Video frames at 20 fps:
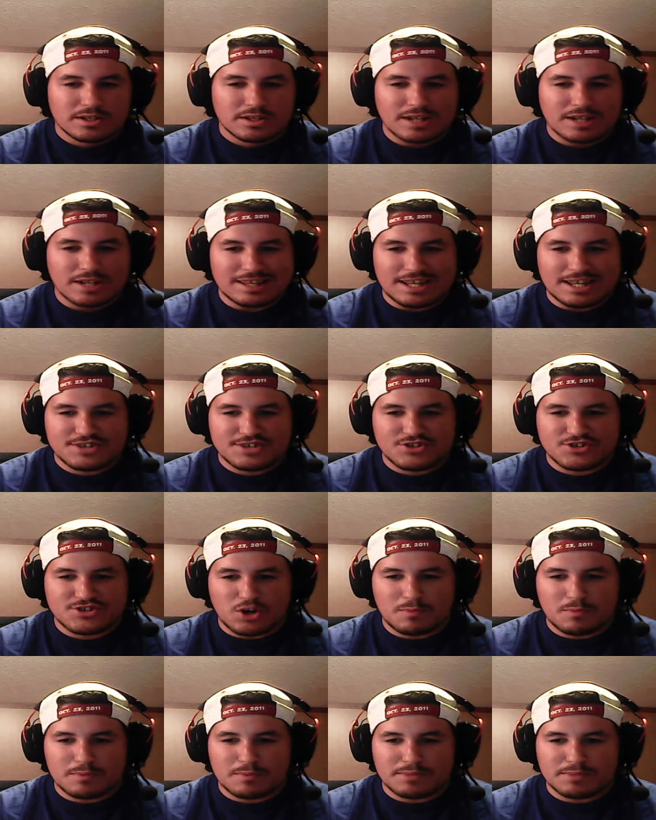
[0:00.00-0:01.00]
Got that
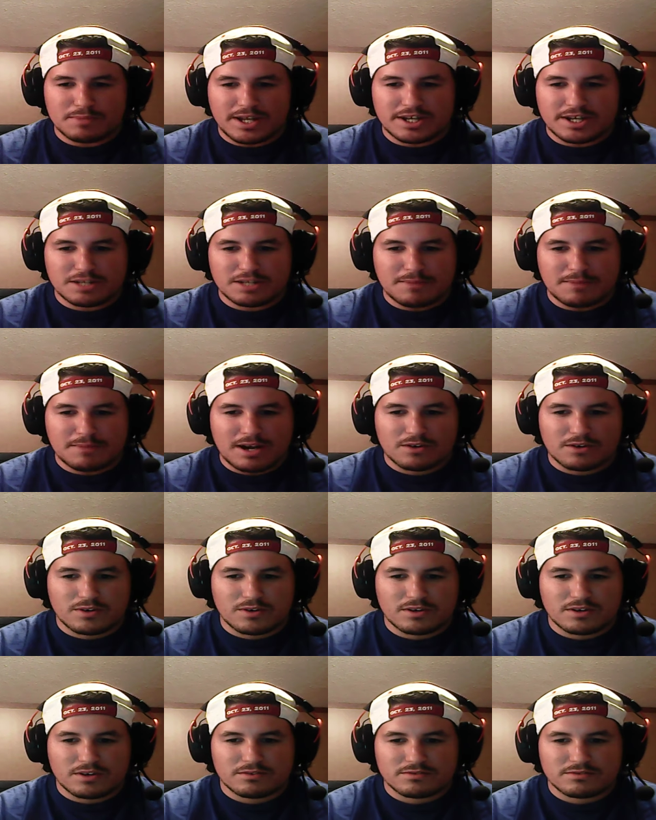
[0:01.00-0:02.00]
sermon playing in the
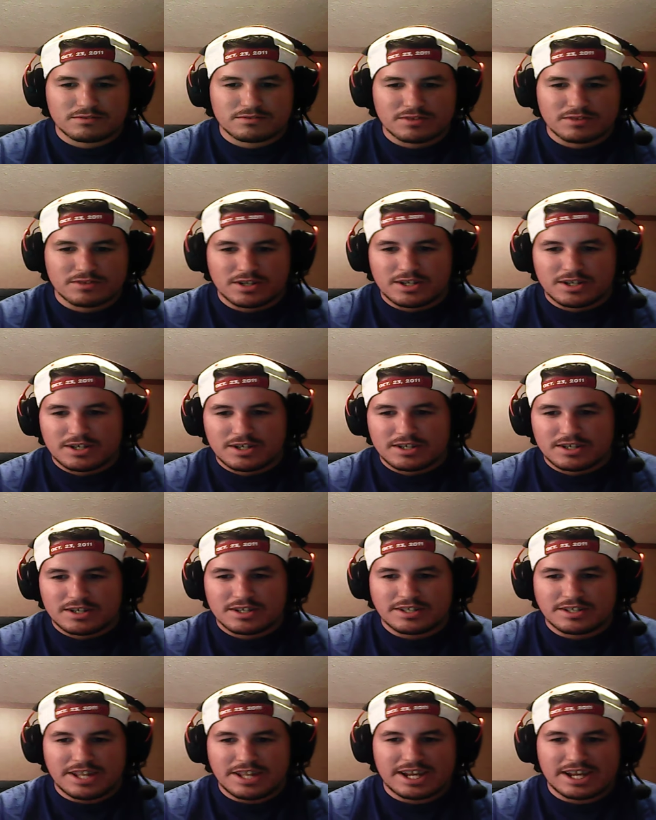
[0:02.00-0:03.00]

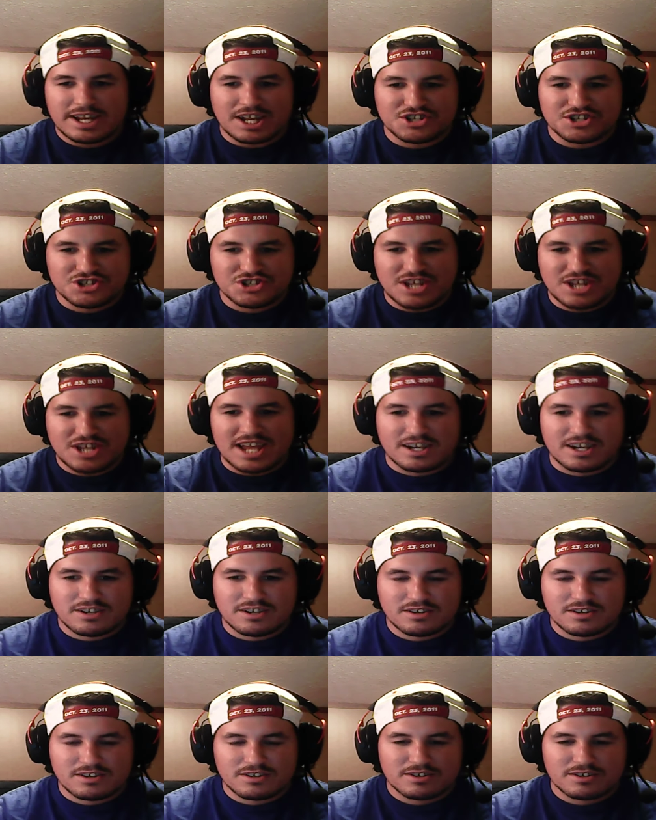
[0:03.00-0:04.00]
background. And then he got a snake.
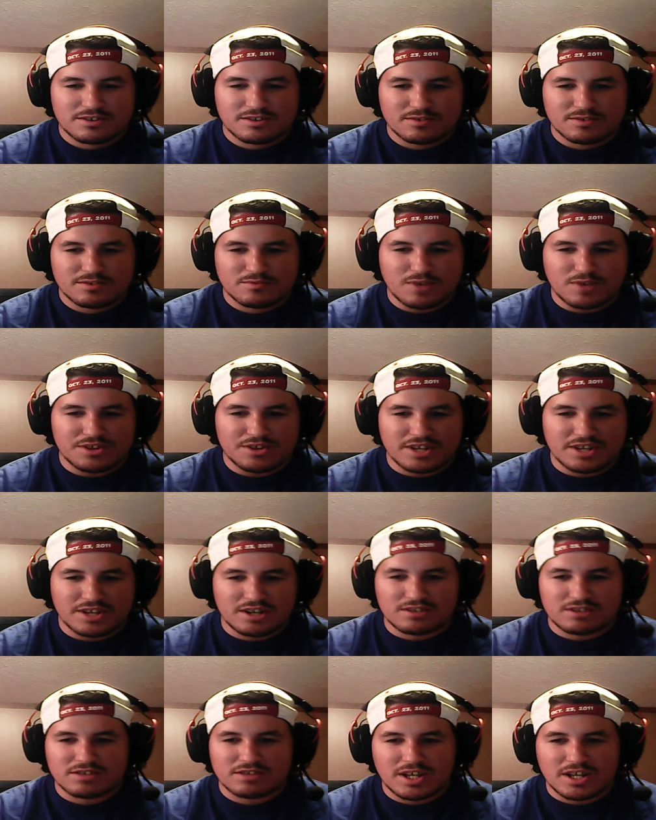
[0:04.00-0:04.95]
Yeah right there.